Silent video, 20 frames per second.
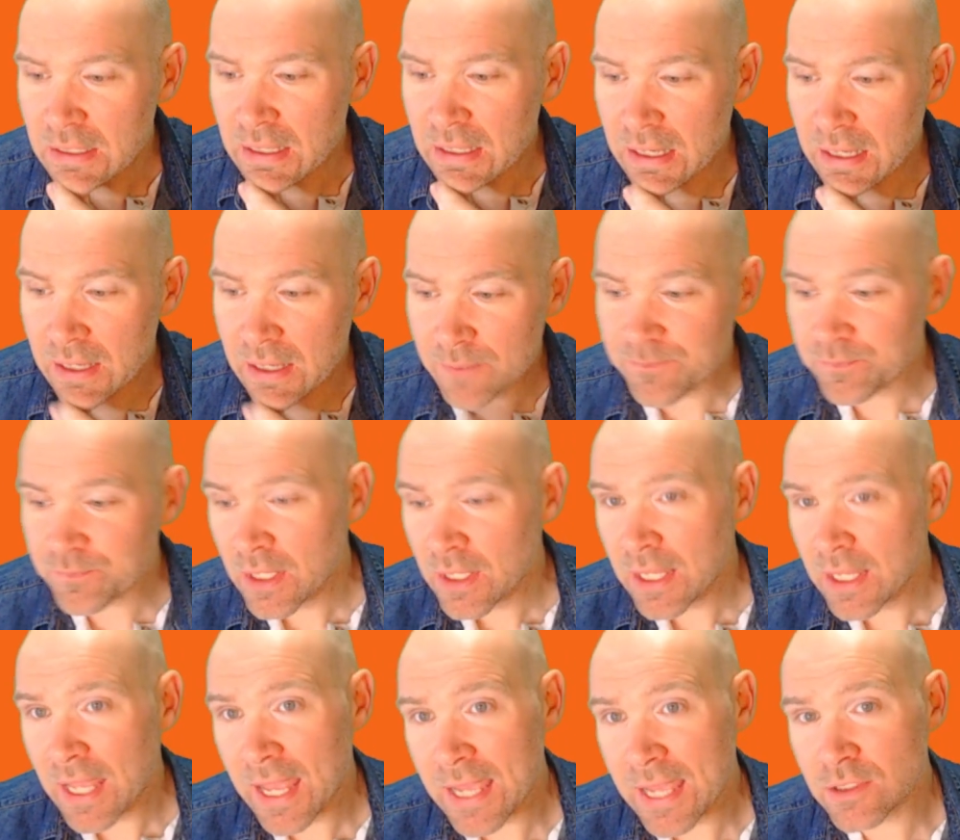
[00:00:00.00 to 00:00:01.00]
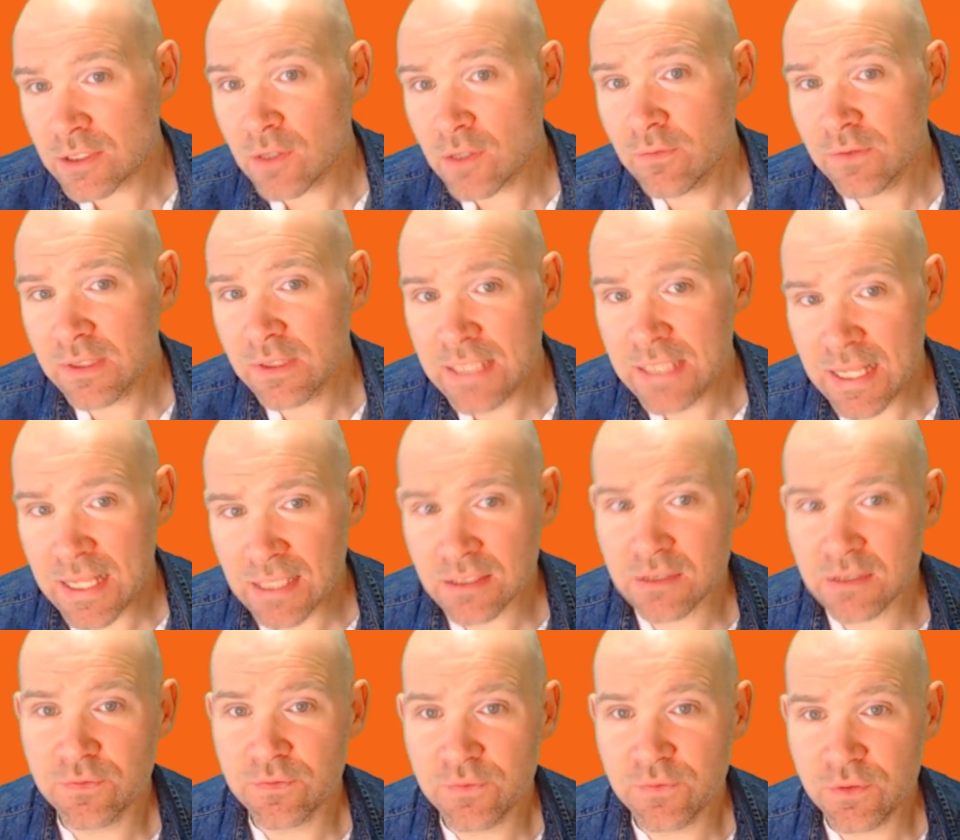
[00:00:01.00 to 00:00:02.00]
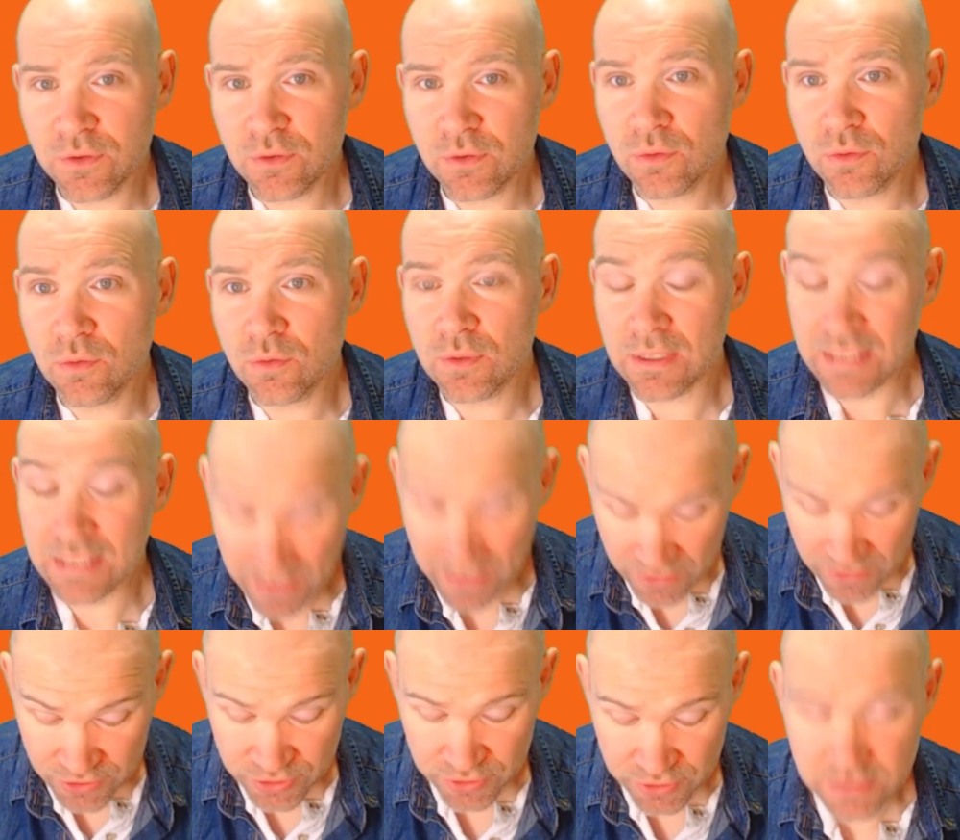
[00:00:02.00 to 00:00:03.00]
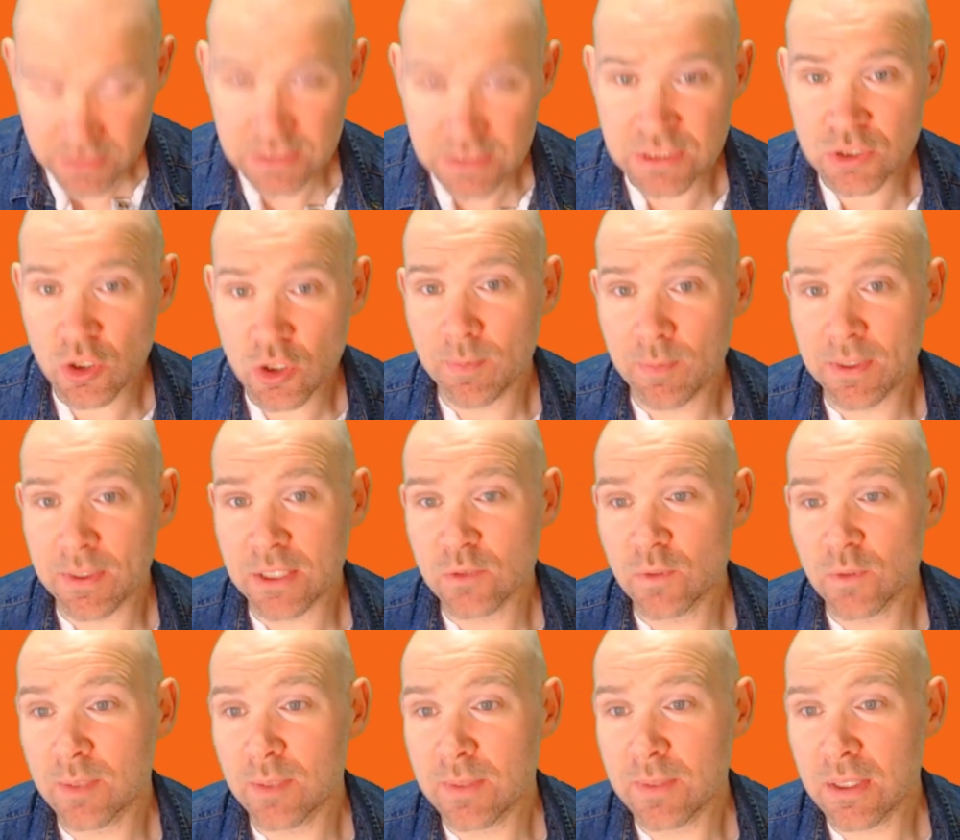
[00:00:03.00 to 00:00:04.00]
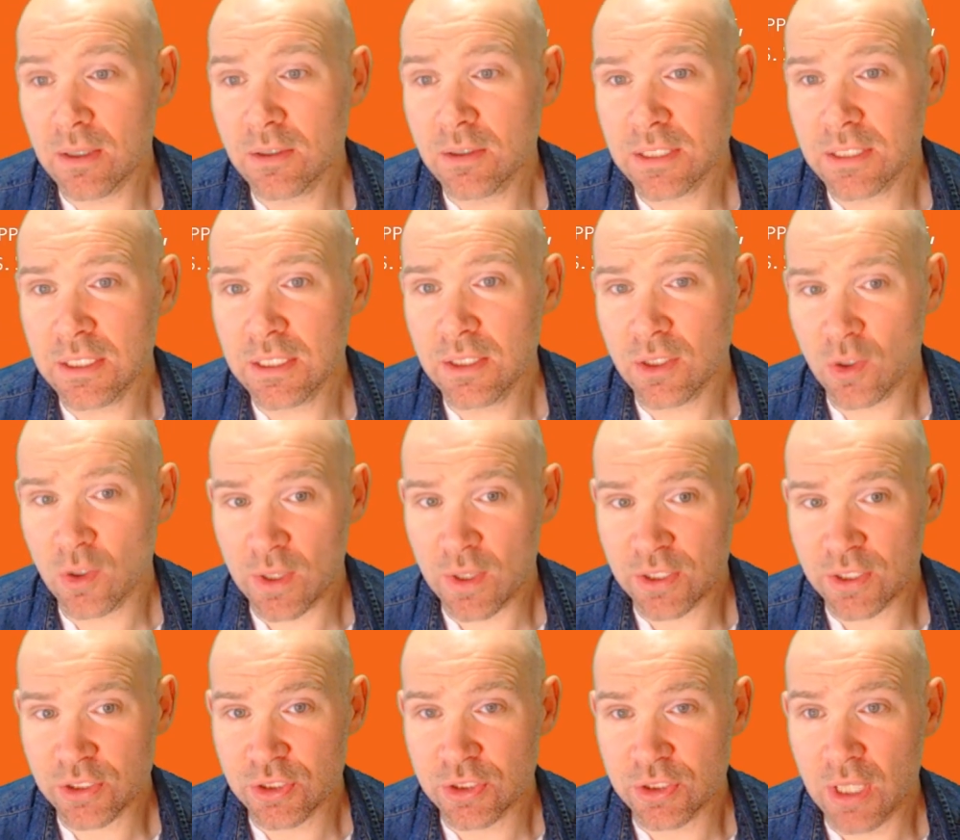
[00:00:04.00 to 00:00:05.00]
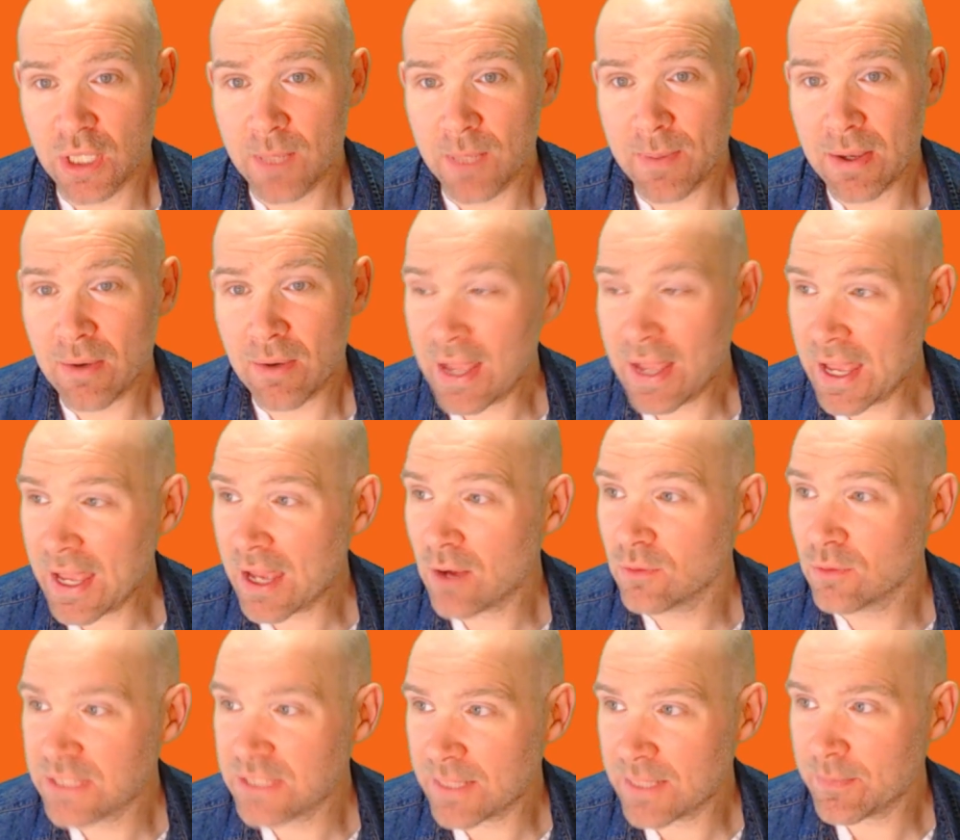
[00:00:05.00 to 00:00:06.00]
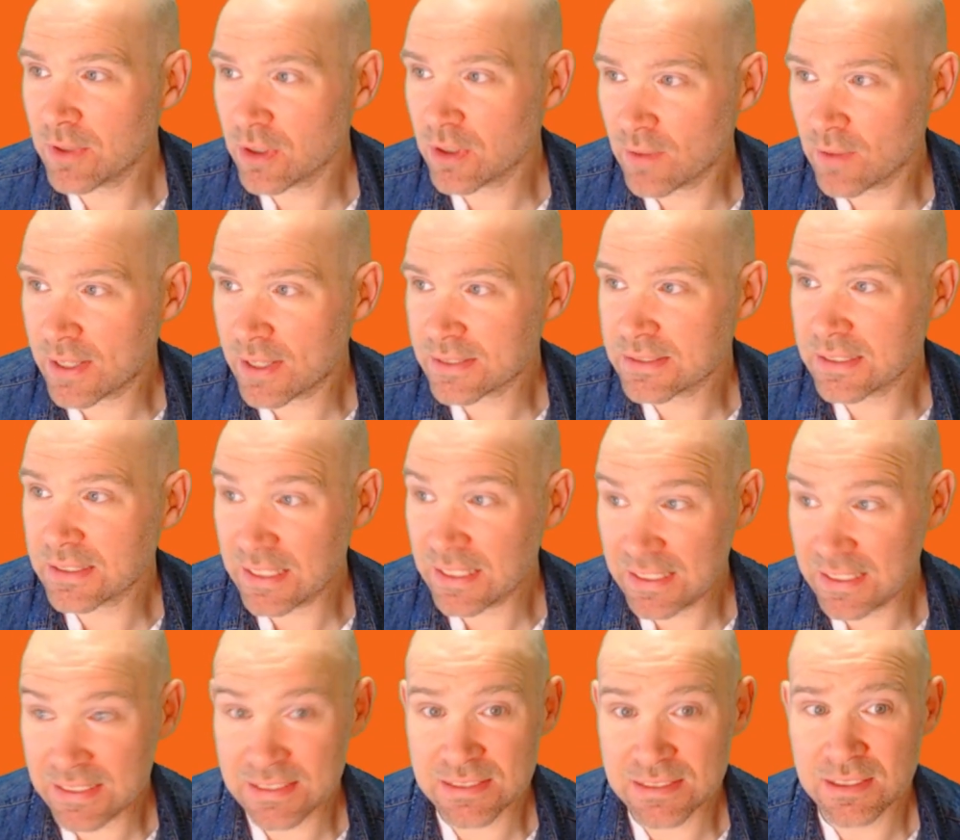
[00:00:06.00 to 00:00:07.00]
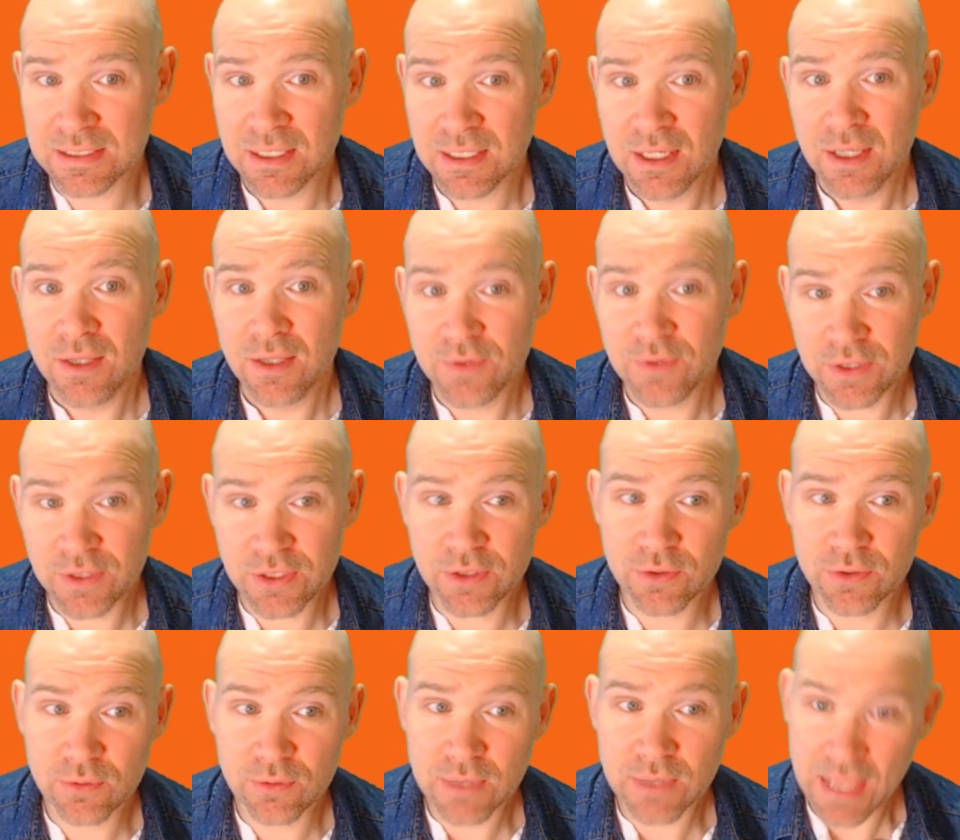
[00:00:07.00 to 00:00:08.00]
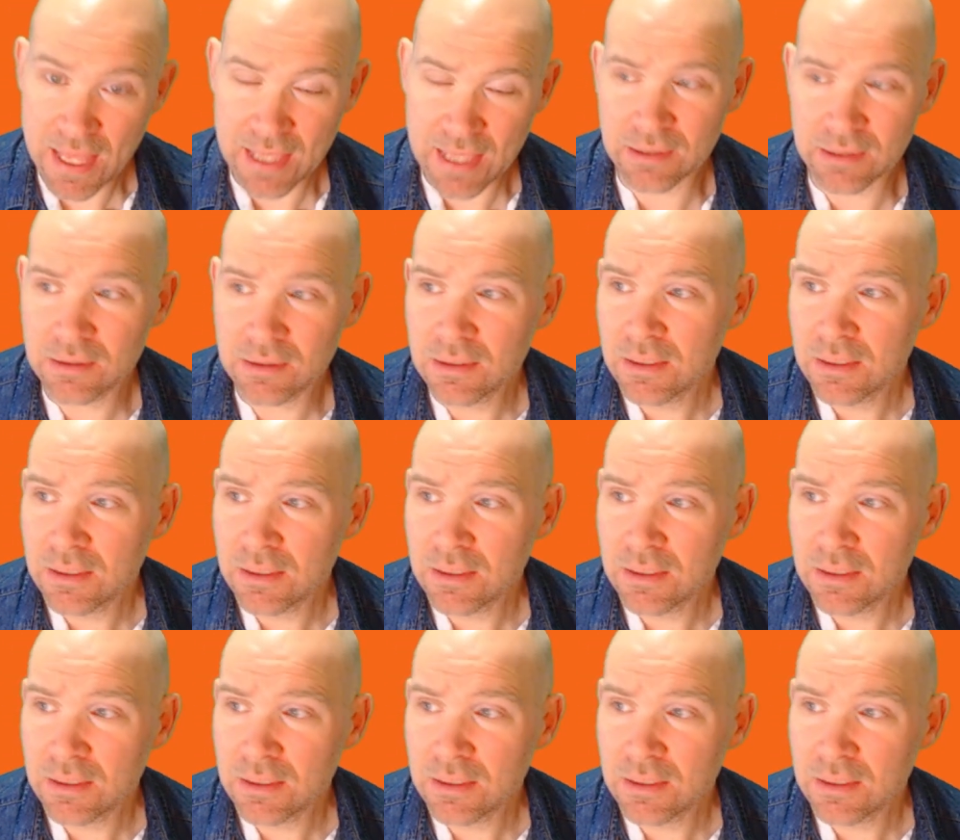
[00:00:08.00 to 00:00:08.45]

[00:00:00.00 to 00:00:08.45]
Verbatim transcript: Um, and over the next few lectures and topics, we're going to be asking the question about how democratic is the UK.